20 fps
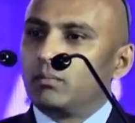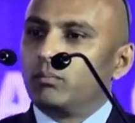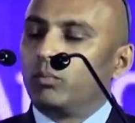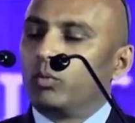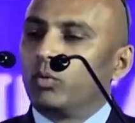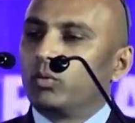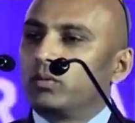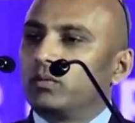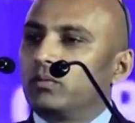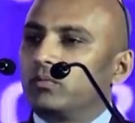
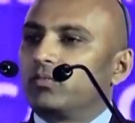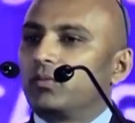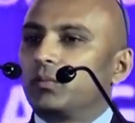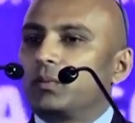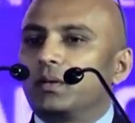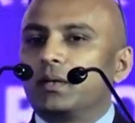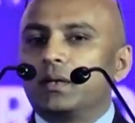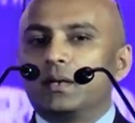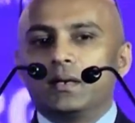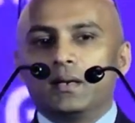both from
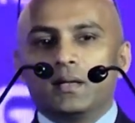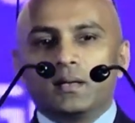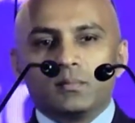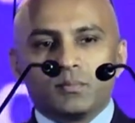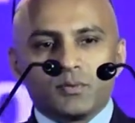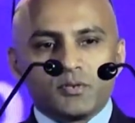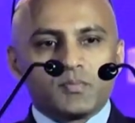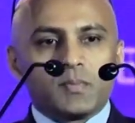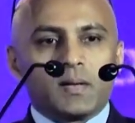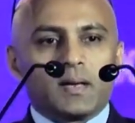an Indian
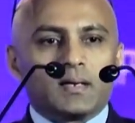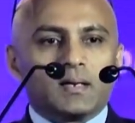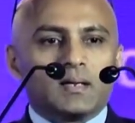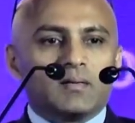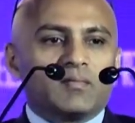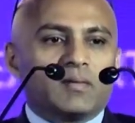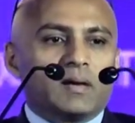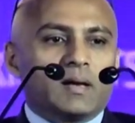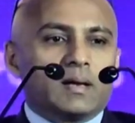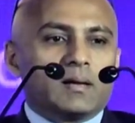perspective
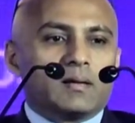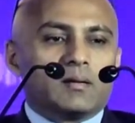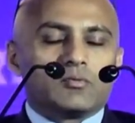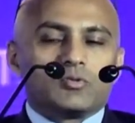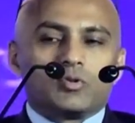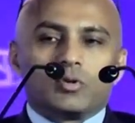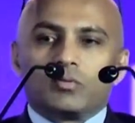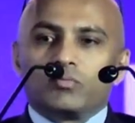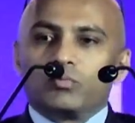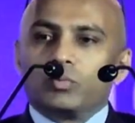and
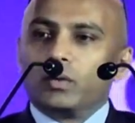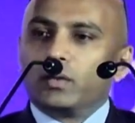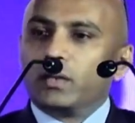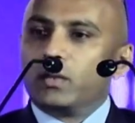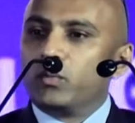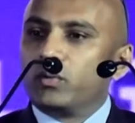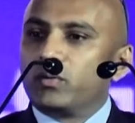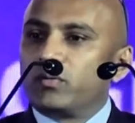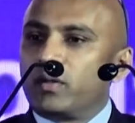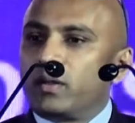sort of working
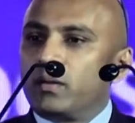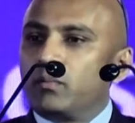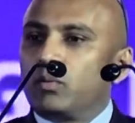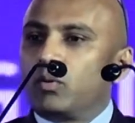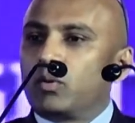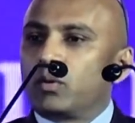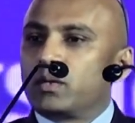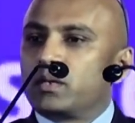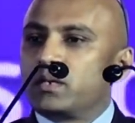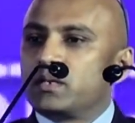with trade
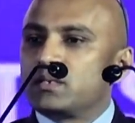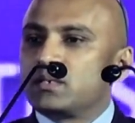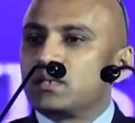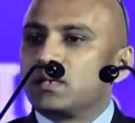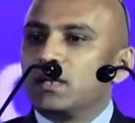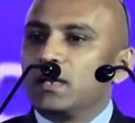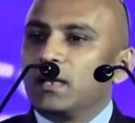bodies